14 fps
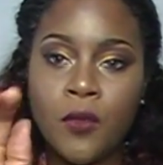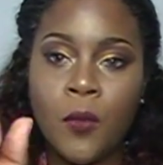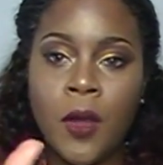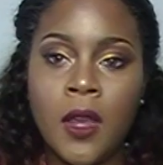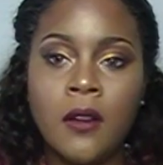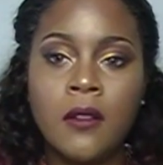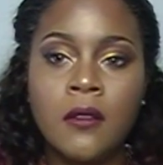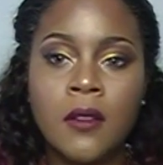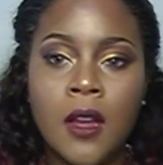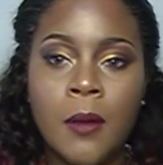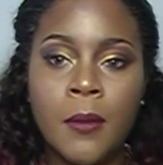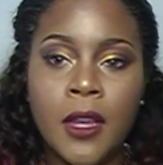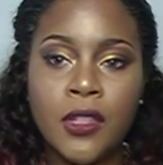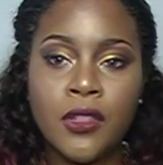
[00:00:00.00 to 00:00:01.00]
as well.
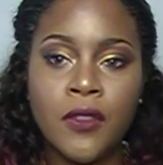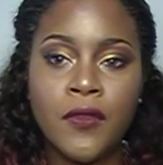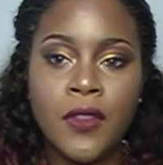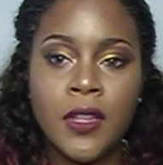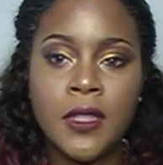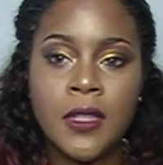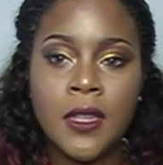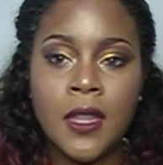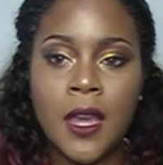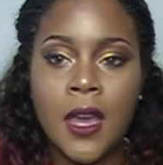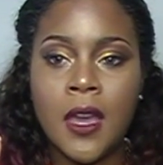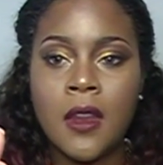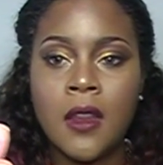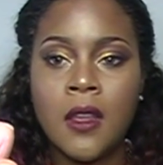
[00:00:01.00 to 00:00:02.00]
I'm not sure if you can see
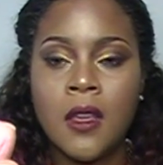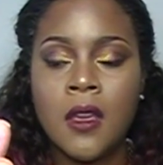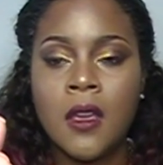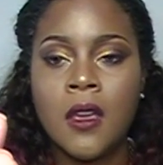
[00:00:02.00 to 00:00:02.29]
that.